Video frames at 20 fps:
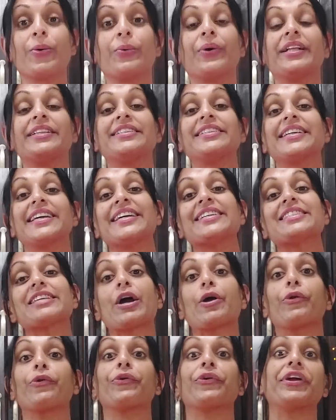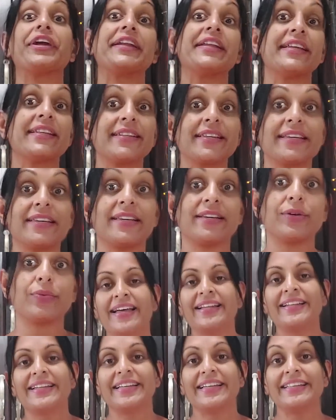Well, today is a rainy
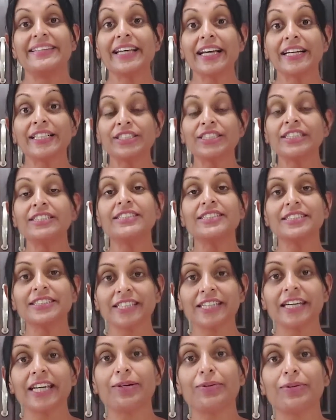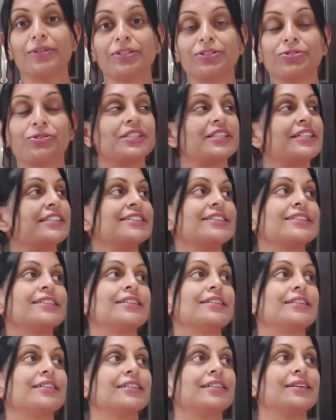day. The intention today was really
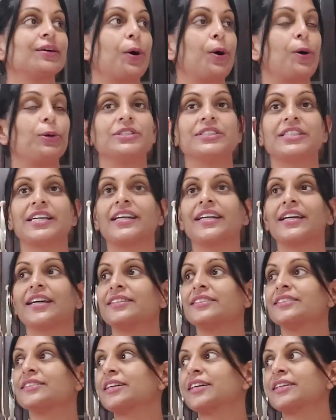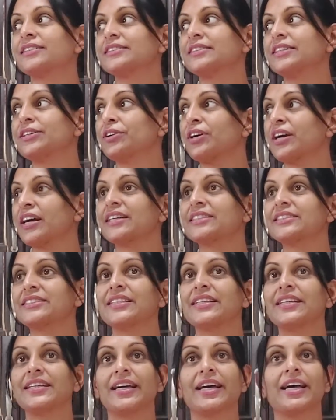to go outside and cut the grass
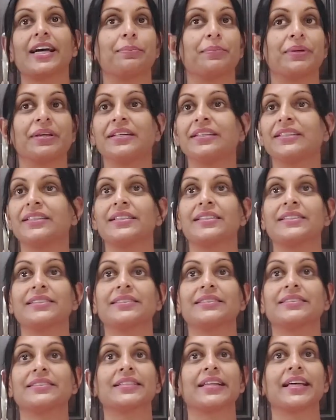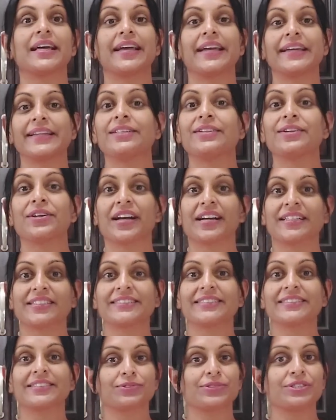in the yard because it's like the
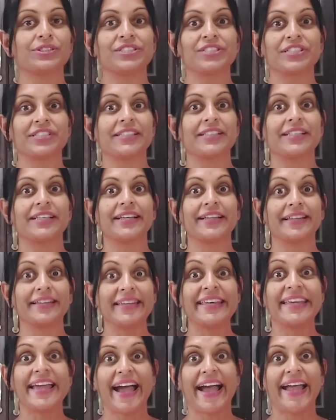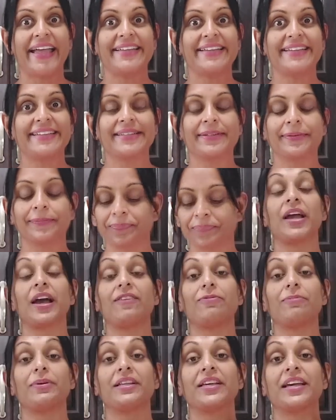grass reaching like knee height. We
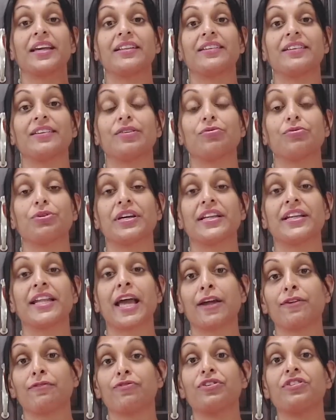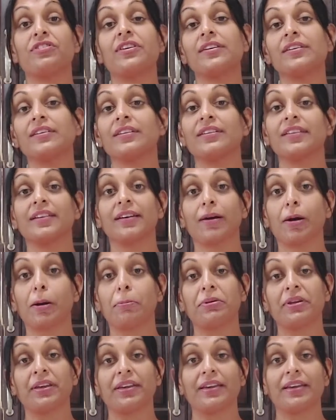have been getting rain every single day
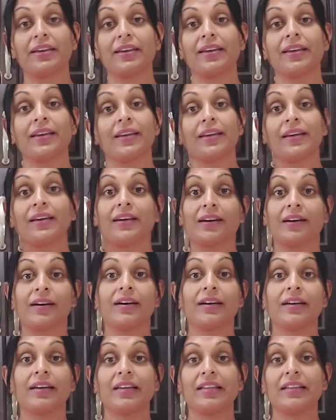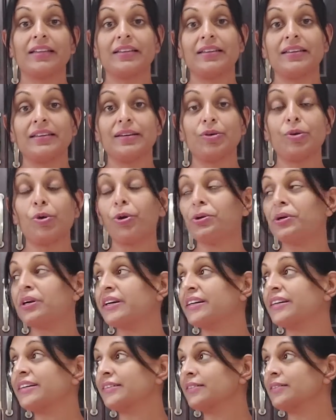up here in the
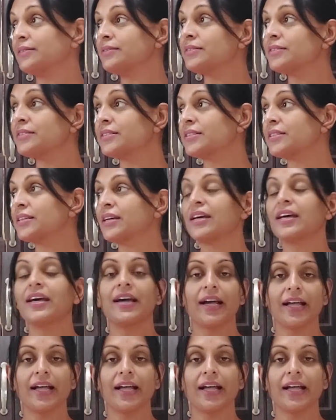Caura Hills.